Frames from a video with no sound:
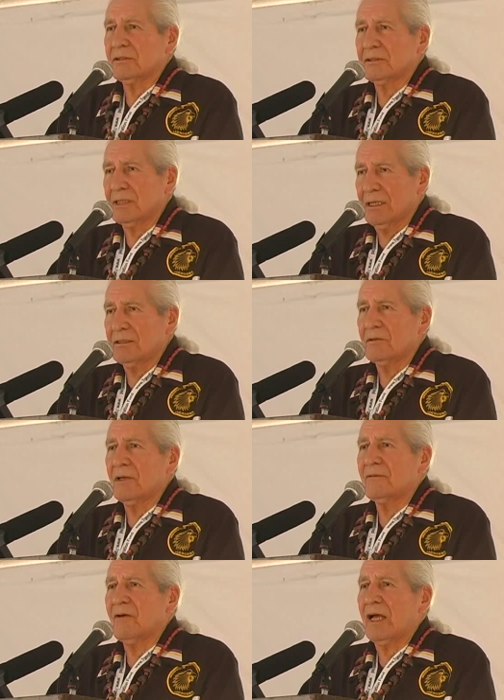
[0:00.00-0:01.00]
to take your
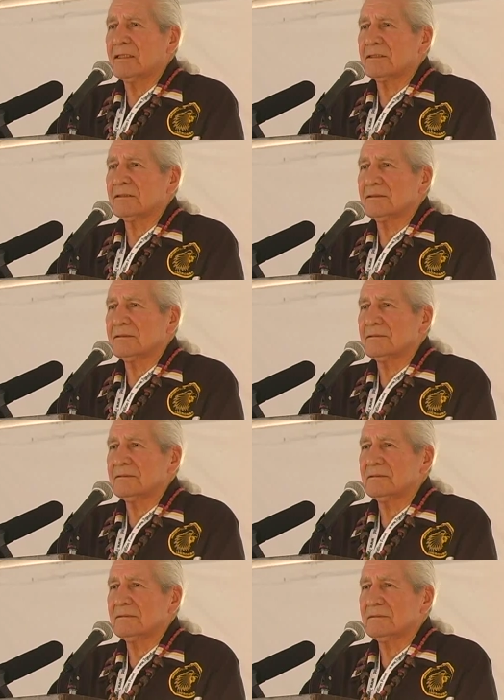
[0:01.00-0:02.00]
advice.
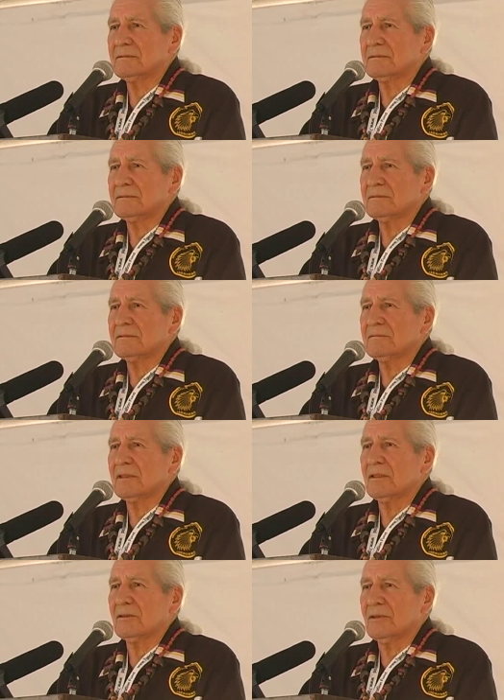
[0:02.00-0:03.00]

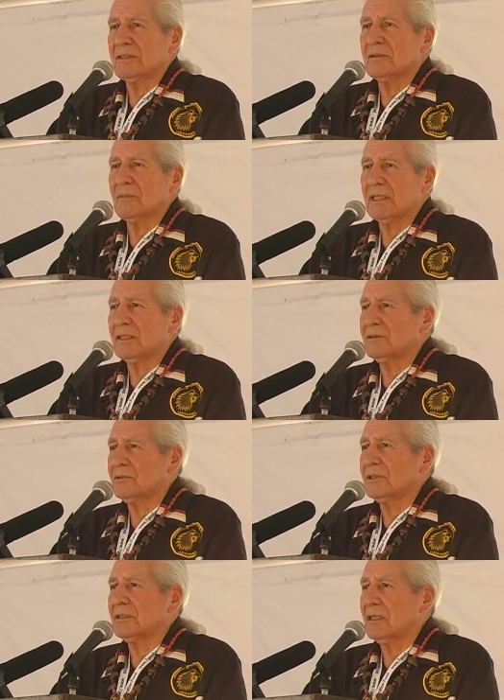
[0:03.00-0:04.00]
We are going to make a
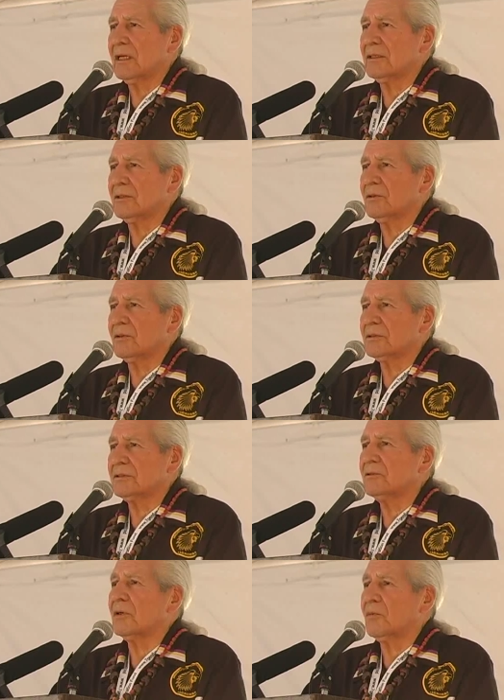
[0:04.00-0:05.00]
union like yours.
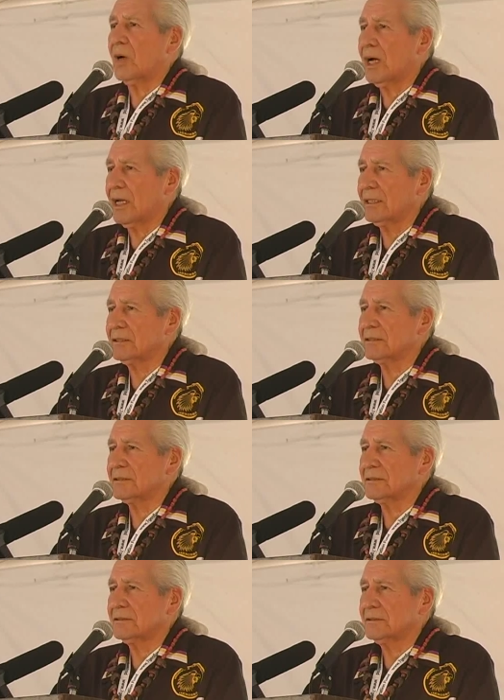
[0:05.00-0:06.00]
You are wise,